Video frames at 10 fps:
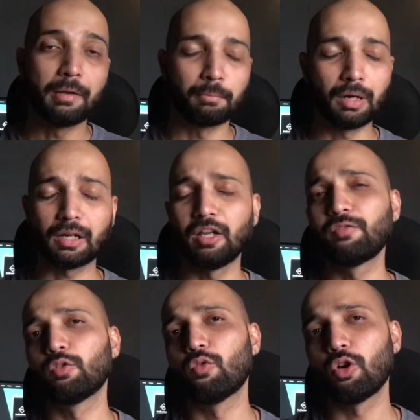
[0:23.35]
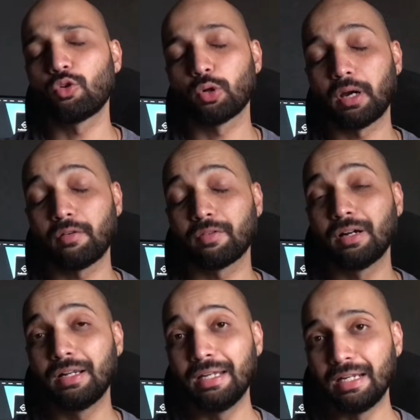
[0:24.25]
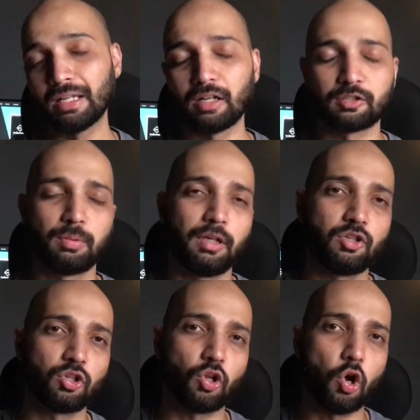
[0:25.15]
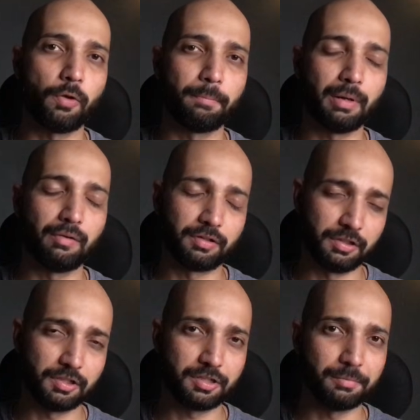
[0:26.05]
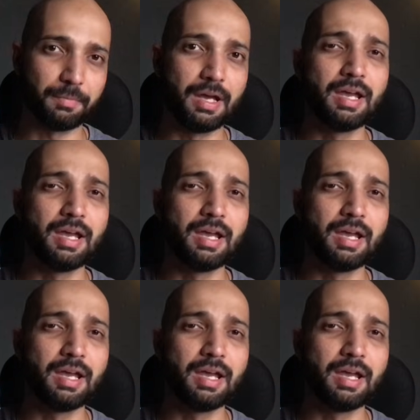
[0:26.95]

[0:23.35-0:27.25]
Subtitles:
But if you want to have a detailed explanation on power system,